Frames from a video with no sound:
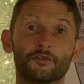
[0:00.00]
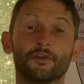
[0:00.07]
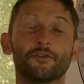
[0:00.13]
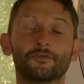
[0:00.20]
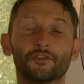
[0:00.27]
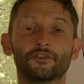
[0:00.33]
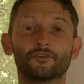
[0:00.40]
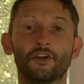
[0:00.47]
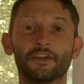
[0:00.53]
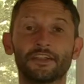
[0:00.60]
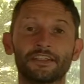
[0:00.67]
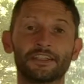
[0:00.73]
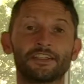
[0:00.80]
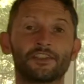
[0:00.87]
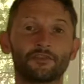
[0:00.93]
we're often trying to
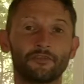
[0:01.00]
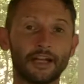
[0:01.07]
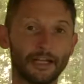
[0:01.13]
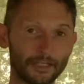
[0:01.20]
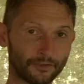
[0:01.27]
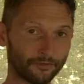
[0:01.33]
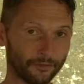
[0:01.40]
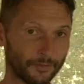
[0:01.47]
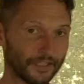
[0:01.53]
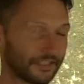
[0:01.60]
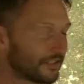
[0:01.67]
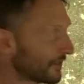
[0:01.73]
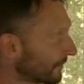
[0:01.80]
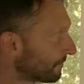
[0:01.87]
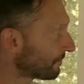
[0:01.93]
distract from
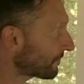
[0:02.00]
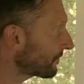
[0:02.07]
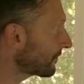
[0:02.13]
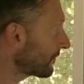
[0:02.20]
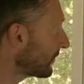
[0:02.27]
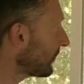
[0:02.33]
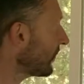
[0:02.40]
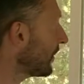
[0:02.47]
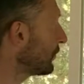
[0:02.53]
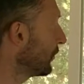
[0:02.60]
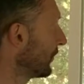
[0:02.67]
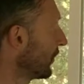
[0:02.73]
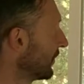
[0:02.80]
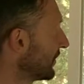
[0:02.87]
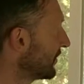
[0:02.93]
it. So we've
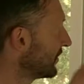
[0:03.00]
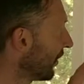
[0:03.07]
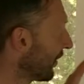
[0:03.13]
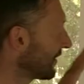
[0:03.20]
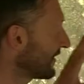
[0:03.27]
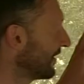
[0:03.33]
got this nice